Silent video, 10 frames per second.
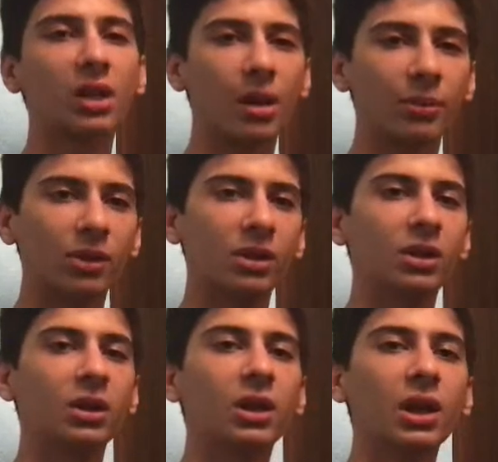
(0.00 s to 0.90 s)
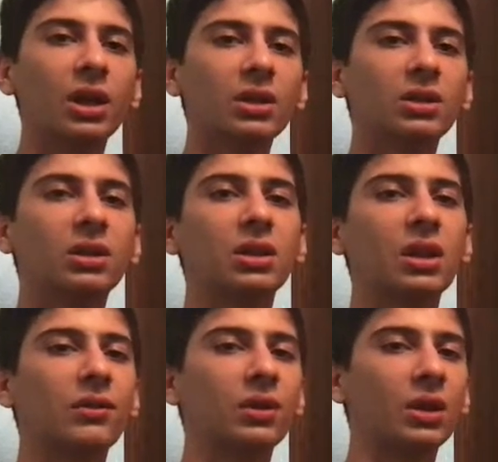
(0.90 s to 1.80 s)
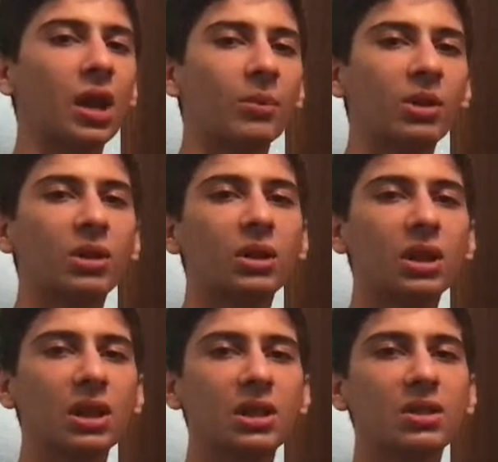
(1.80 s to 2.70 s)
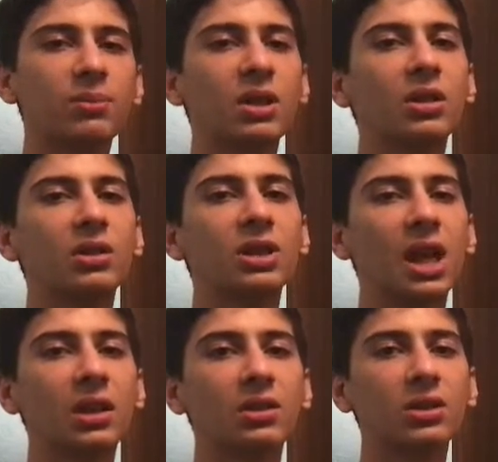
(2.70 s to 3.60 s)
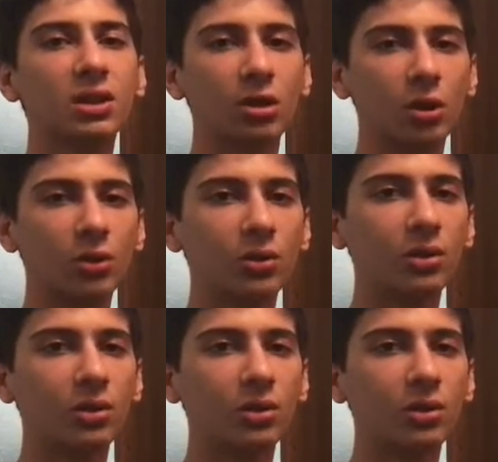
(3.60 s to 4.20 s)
number and if the number is bigger than 0.